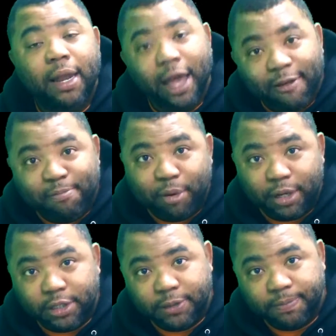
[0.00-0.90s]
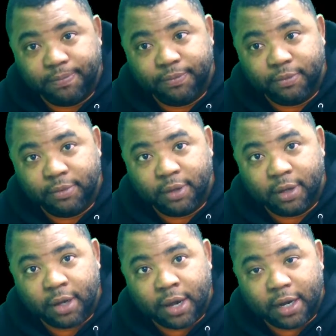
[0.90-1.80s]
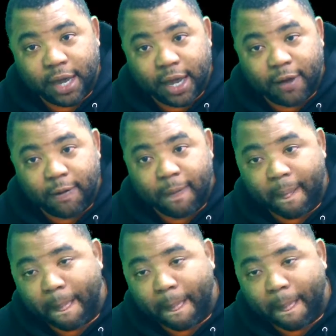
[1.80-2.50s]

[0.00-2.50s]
Lethbridge. Now